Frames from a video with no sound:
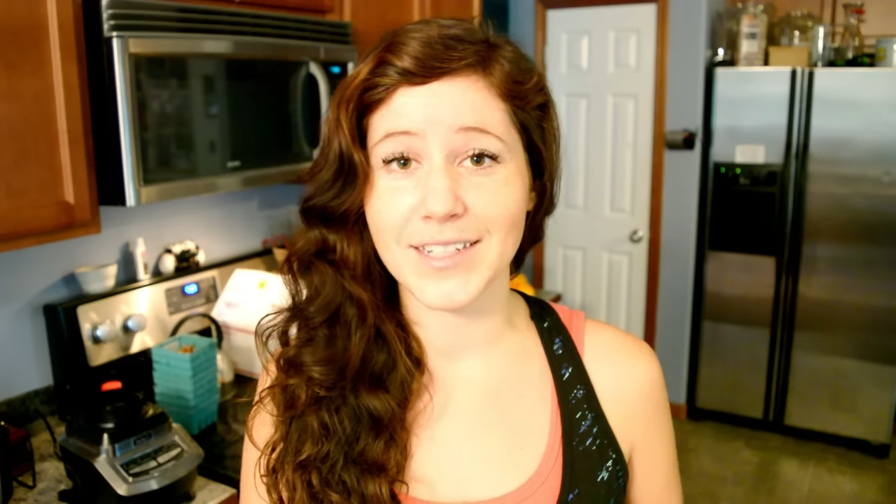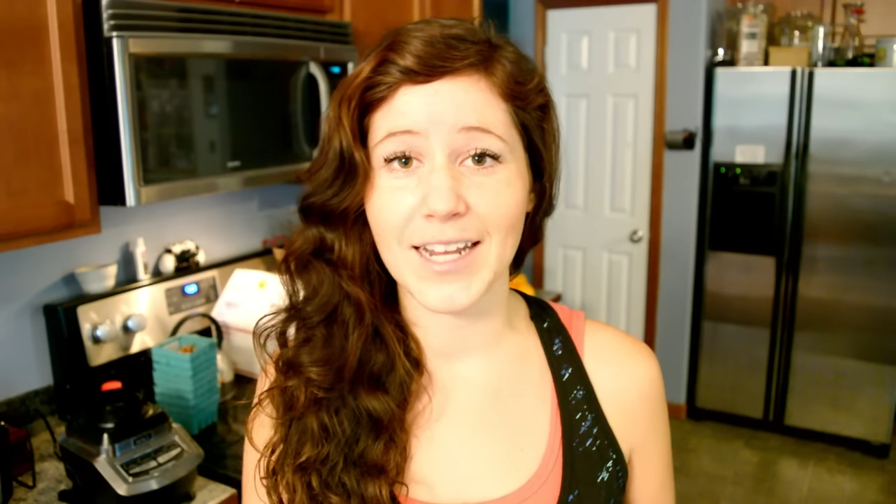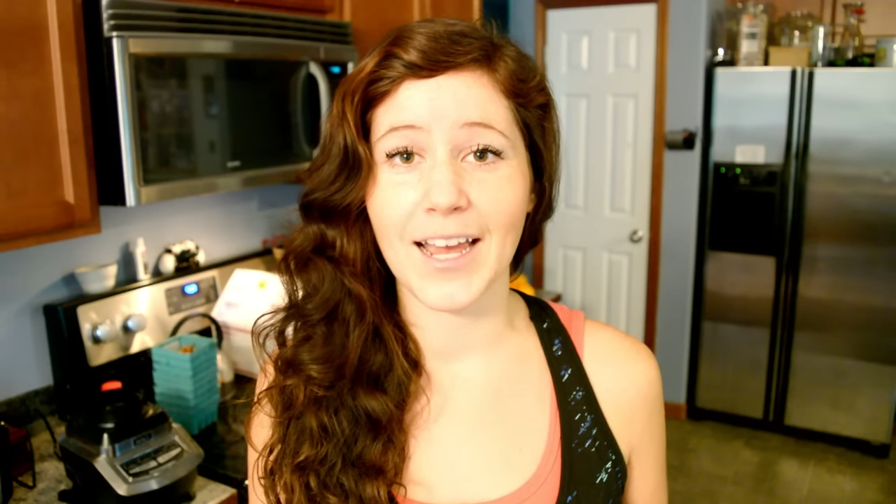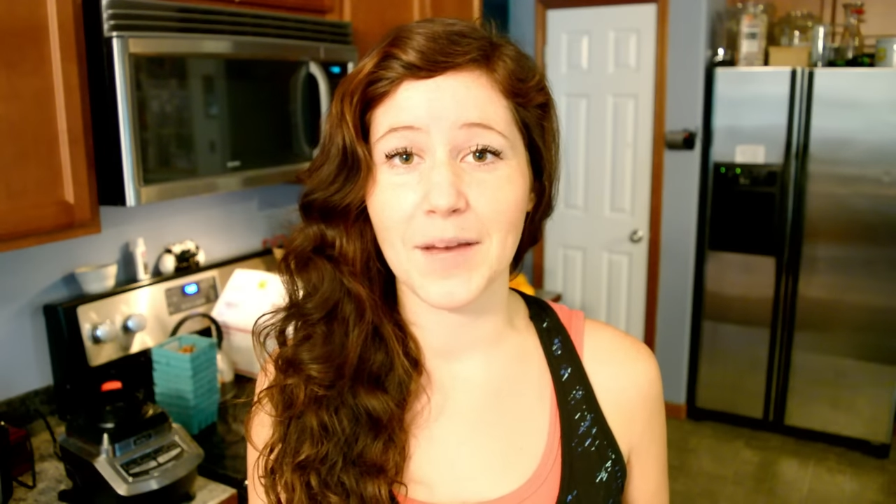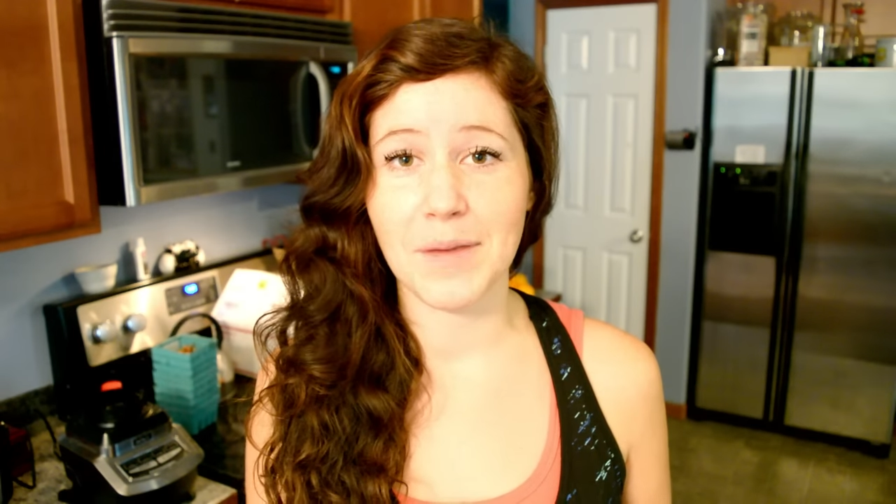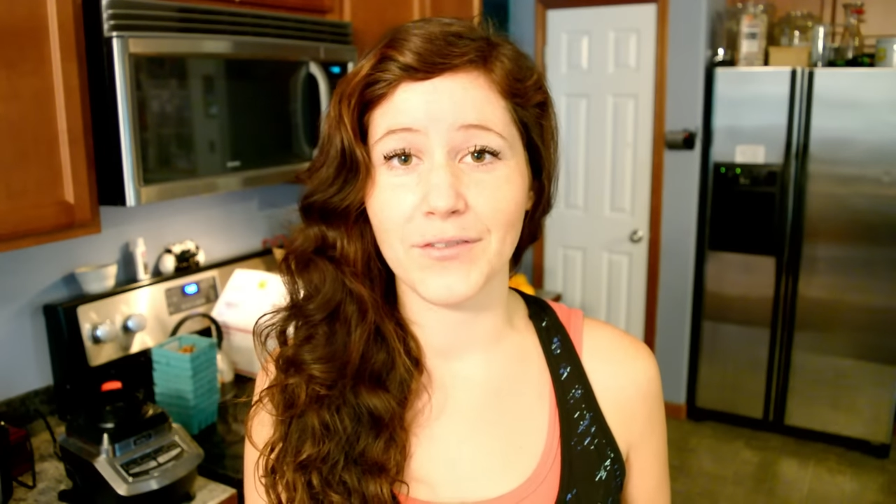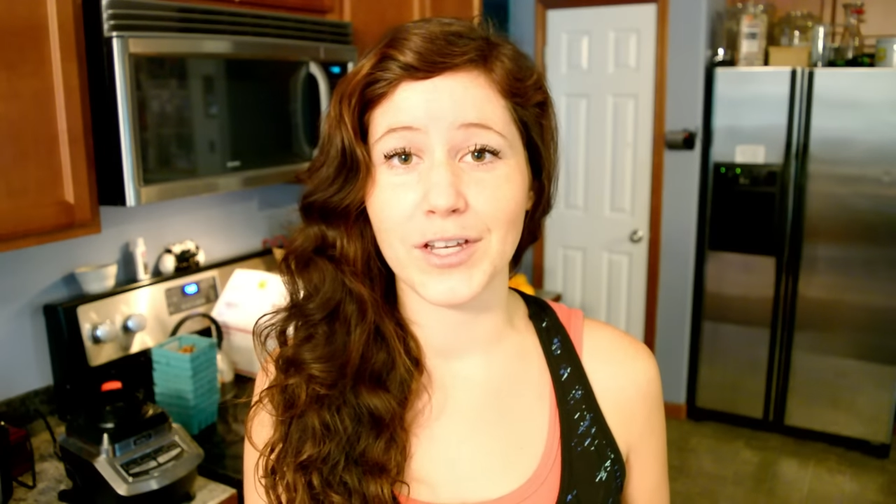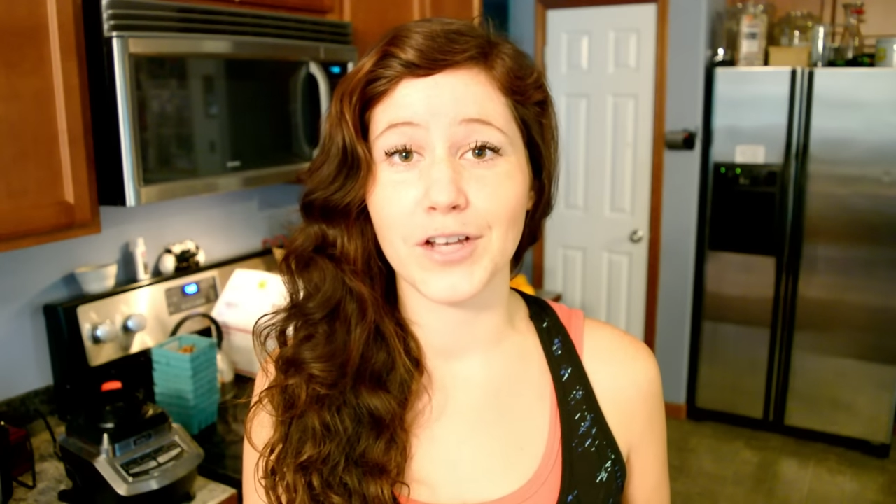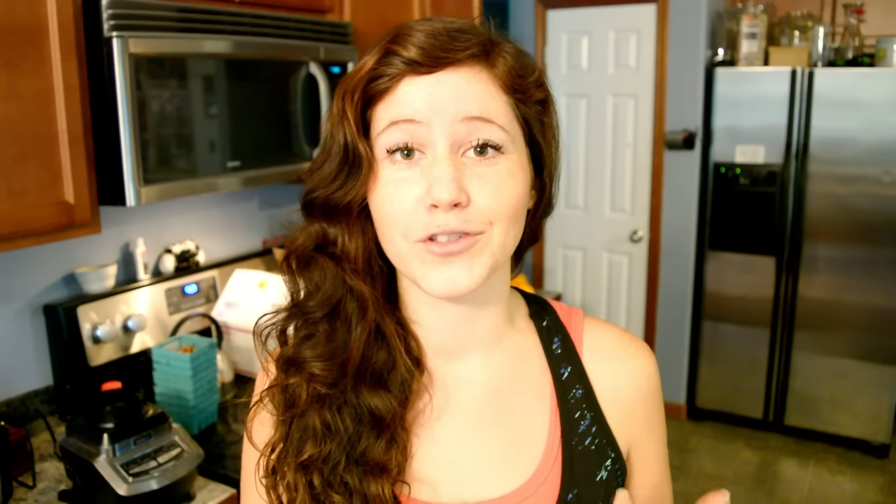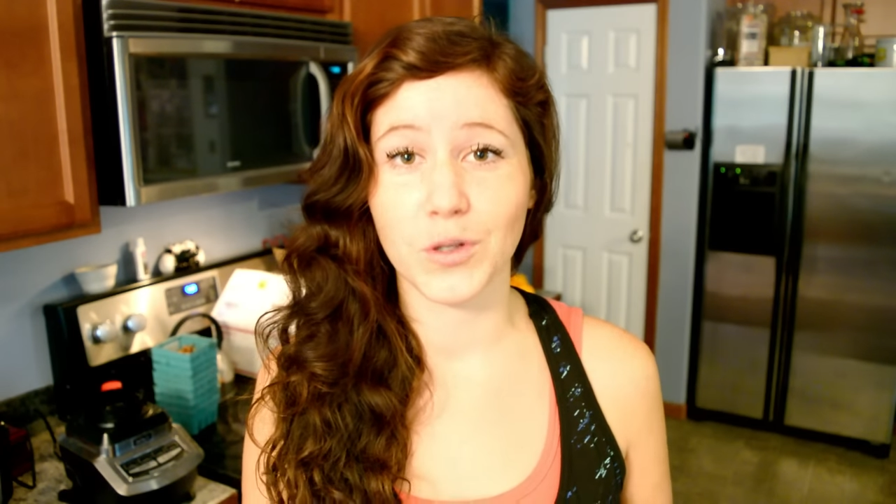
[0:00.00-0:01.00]
today I'm
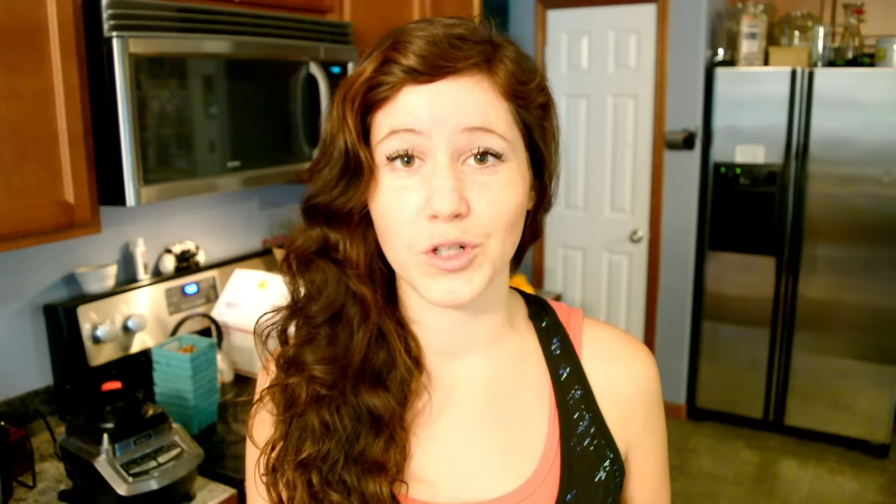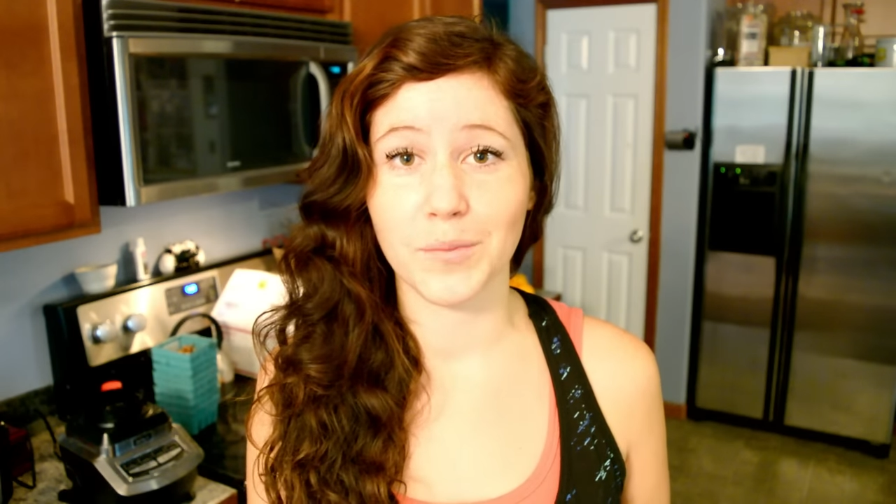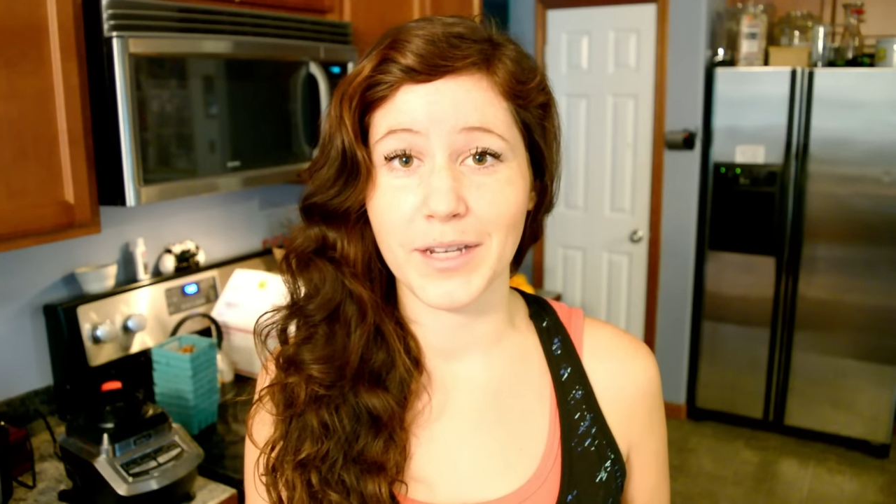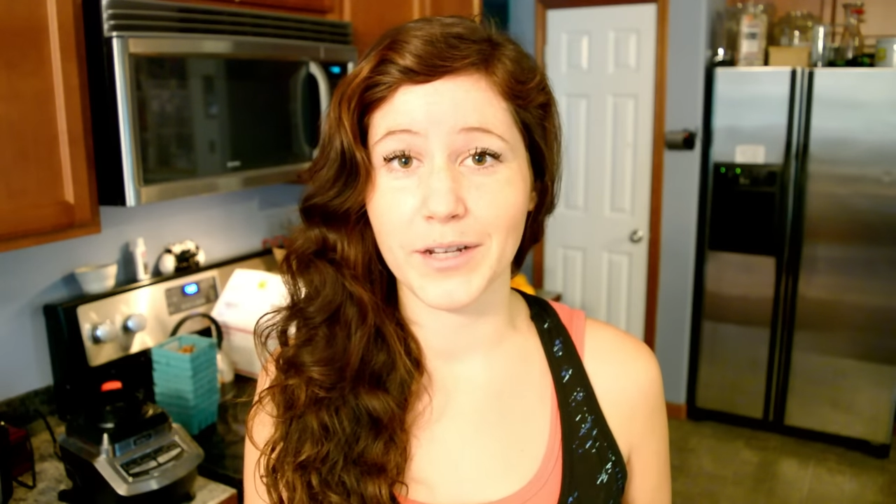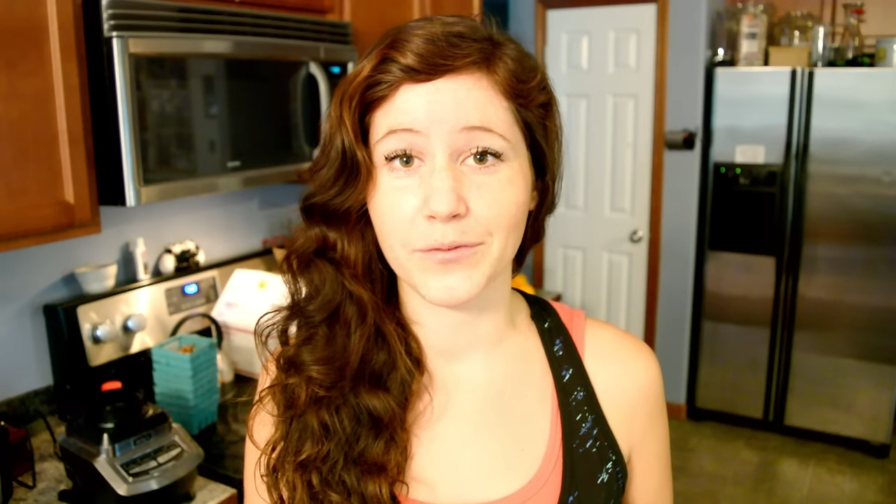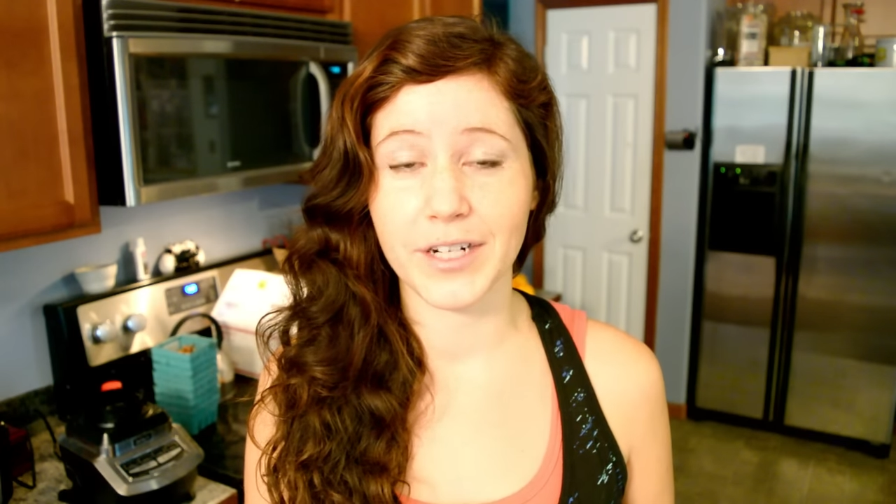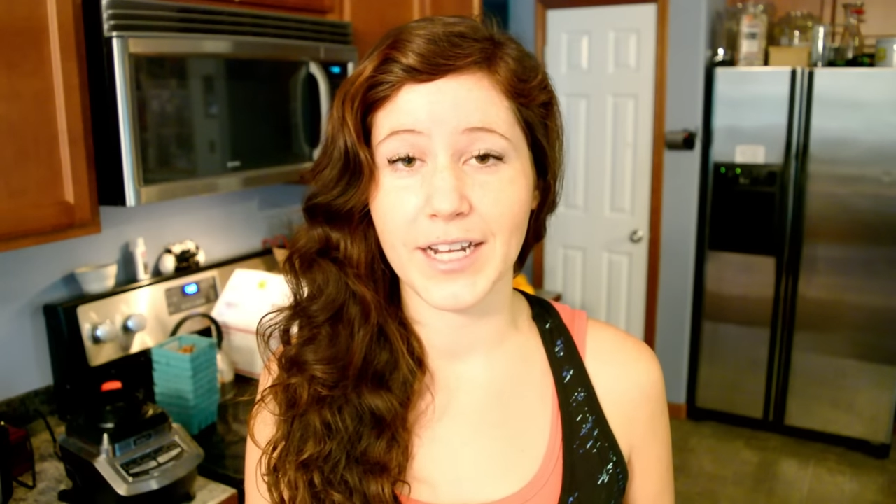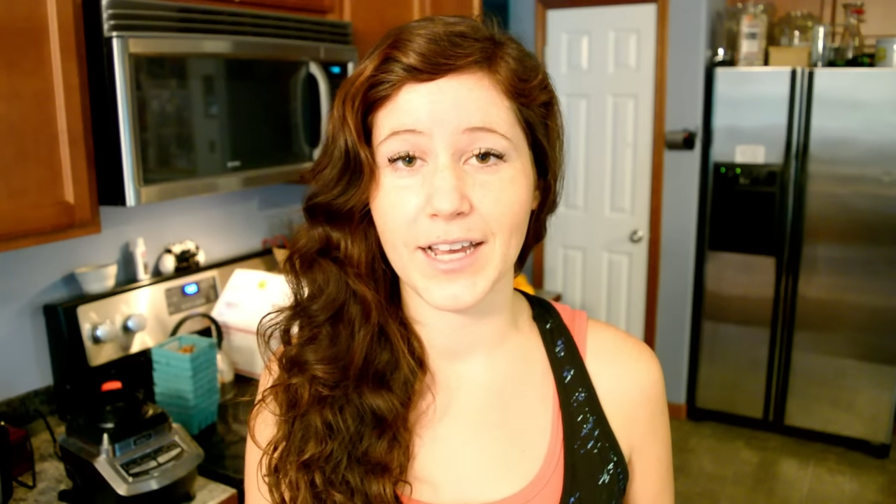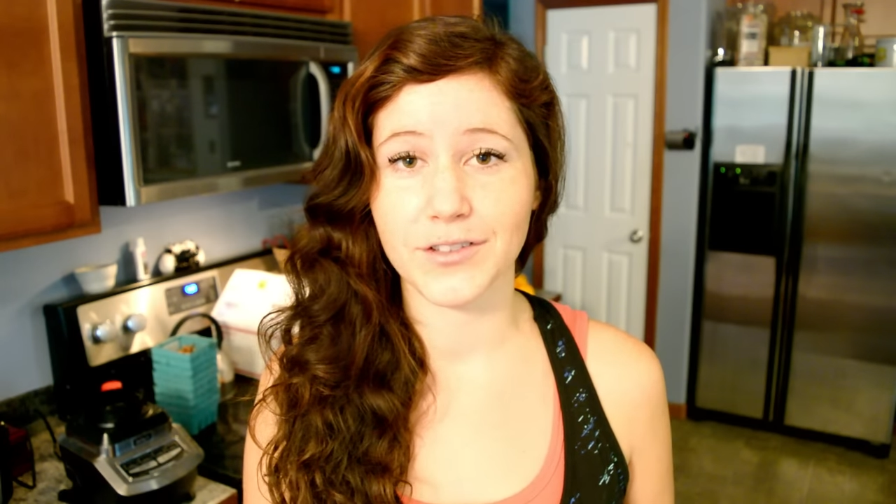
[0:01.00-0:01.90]
having a social media free day.